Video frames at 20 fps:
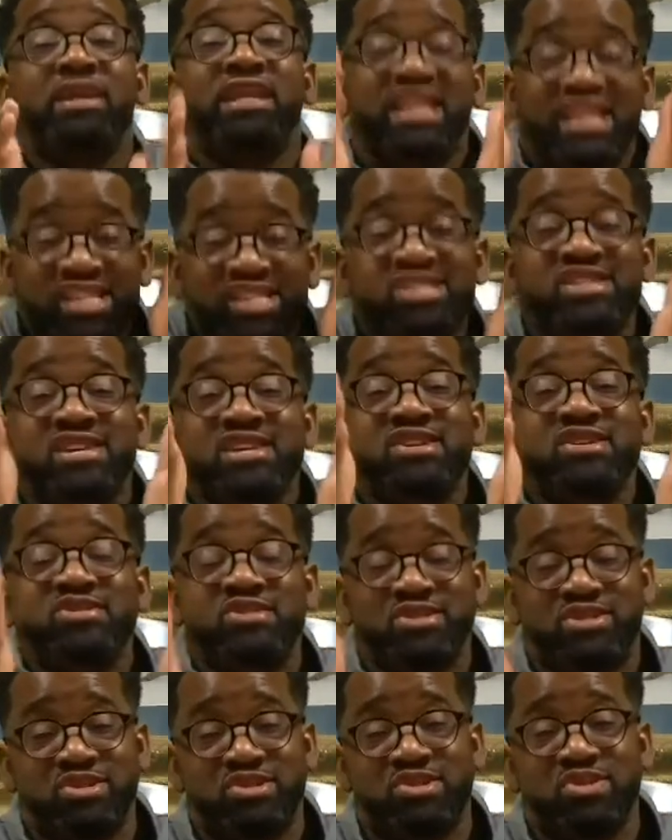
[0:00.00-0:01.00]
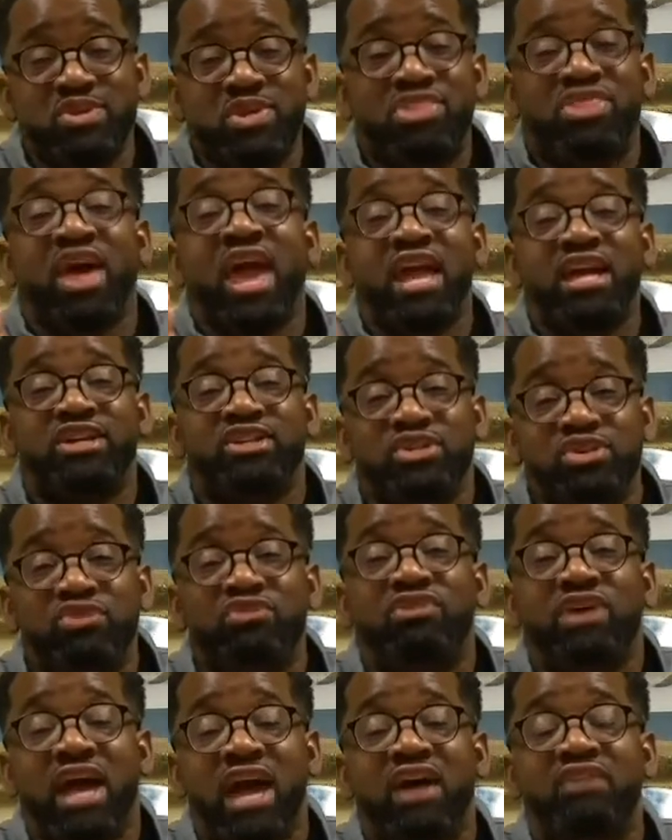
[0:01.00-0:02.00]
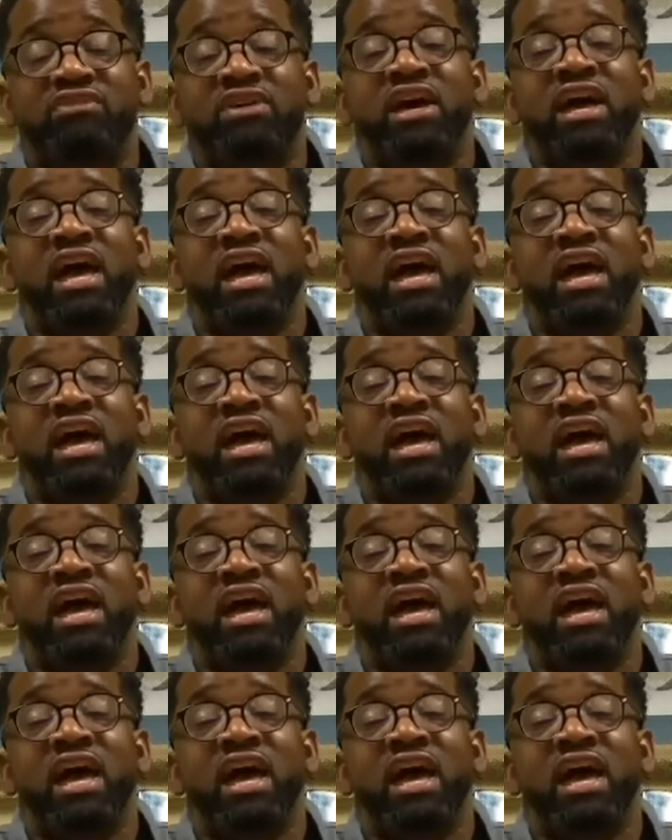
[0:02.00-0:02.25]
years do you think you have,